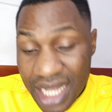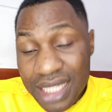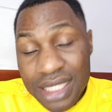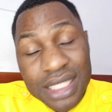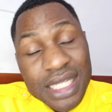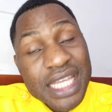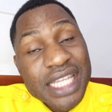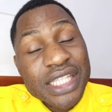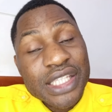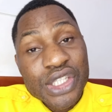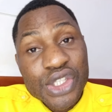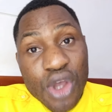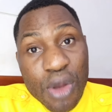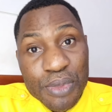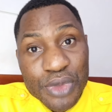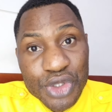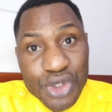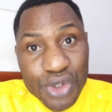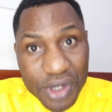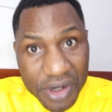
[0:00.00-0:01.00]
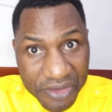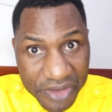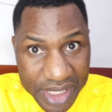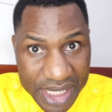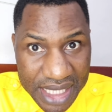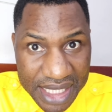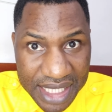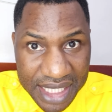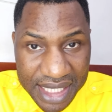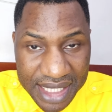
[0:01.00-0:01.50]
And in some
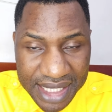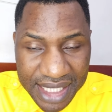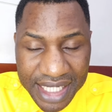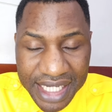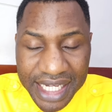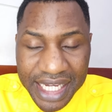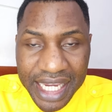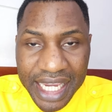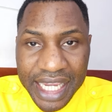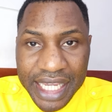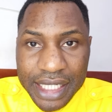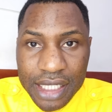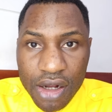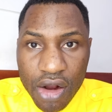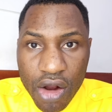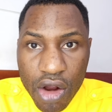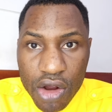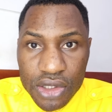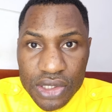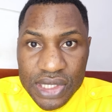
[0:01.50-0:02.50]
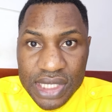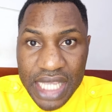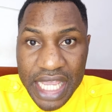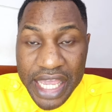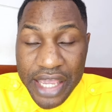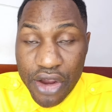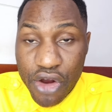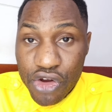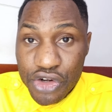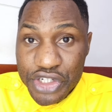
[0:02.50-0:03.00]
universities, it costs
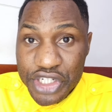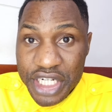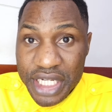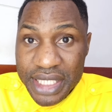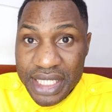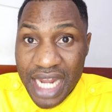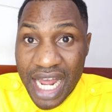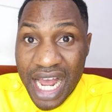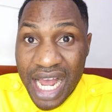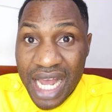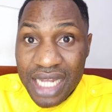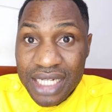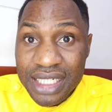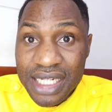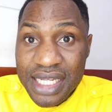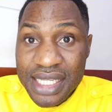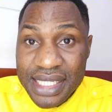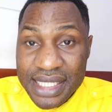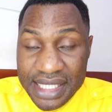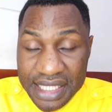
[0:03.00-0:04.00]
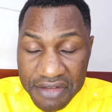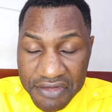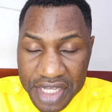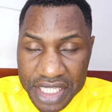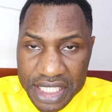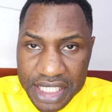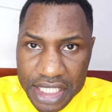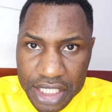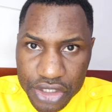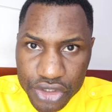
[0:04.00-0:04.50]

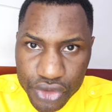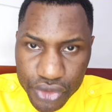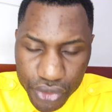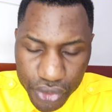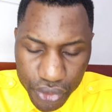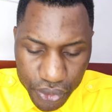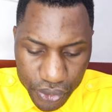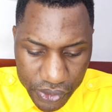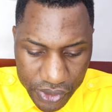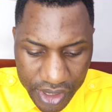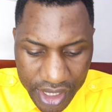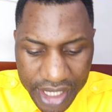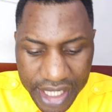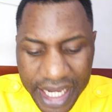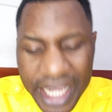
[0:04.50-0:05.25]
170 euros.